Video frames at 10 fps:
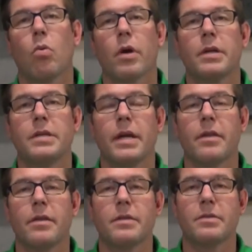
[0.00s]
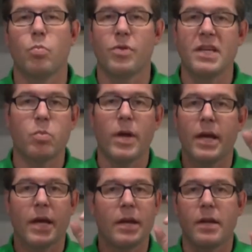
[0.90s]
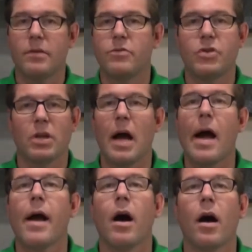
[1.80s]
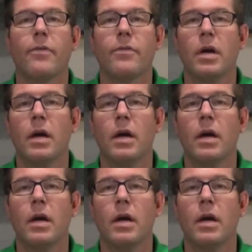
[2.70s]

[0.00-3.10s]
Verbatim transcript: we're going to take this this weekend in July off,